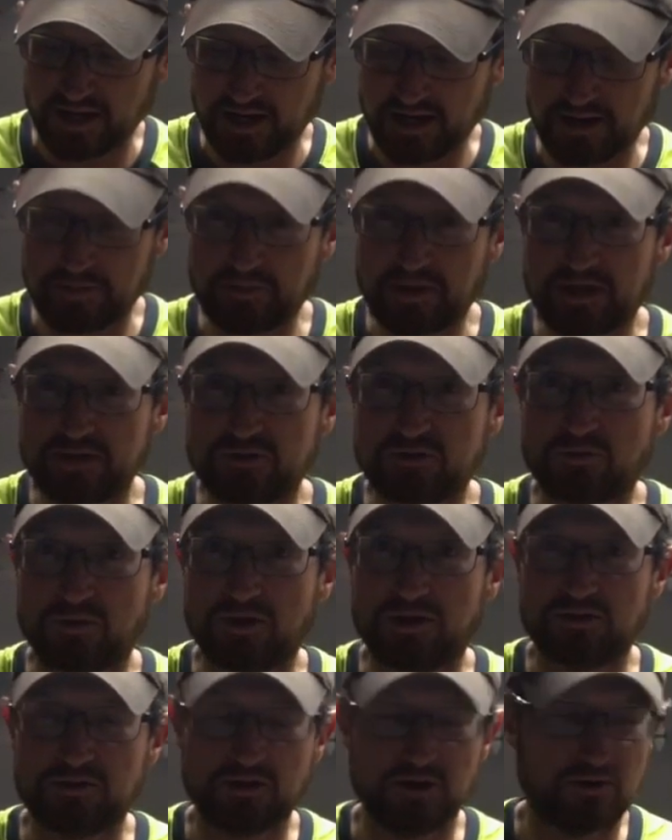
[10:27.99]
I might as
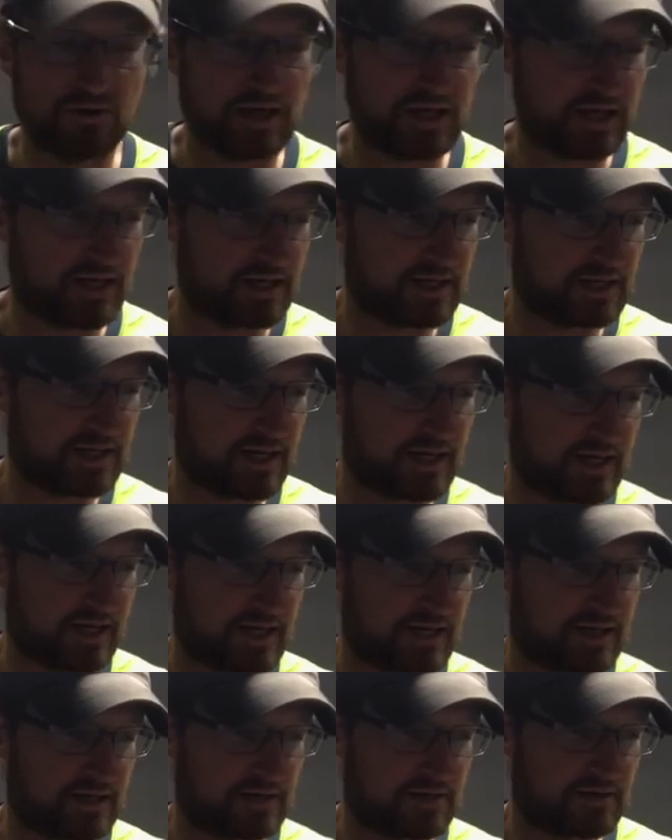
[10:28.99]
well go ahead
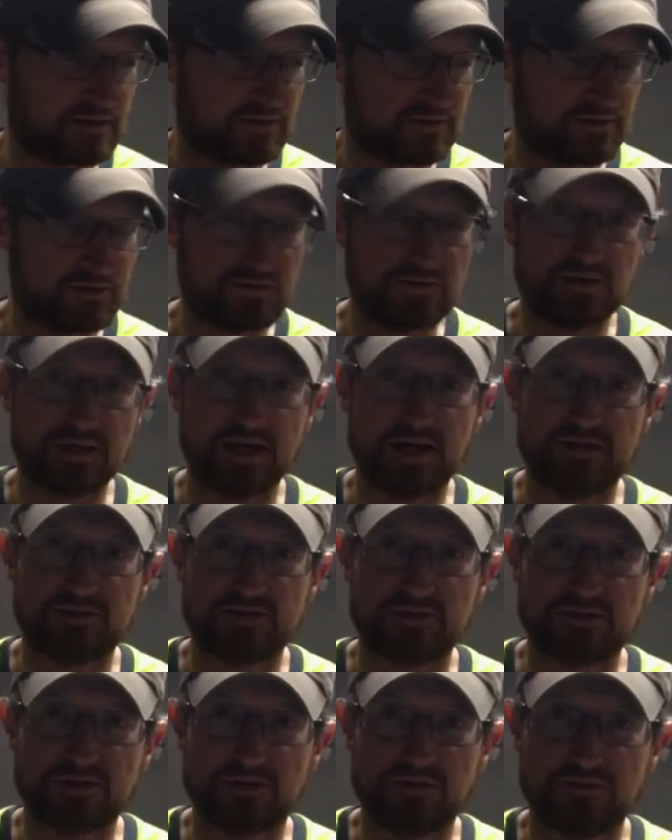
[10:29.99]
and do that.
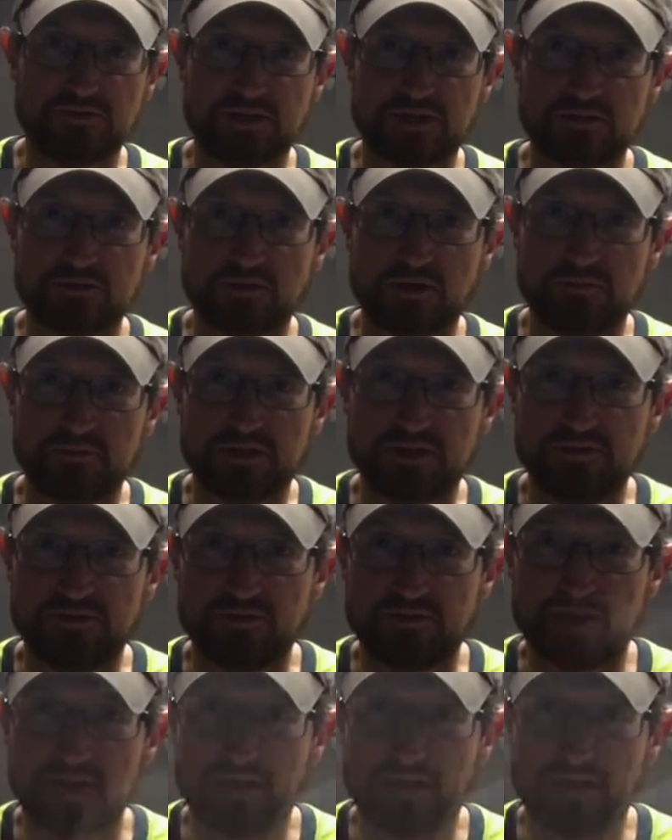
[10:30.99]
So that's what I'm gonna do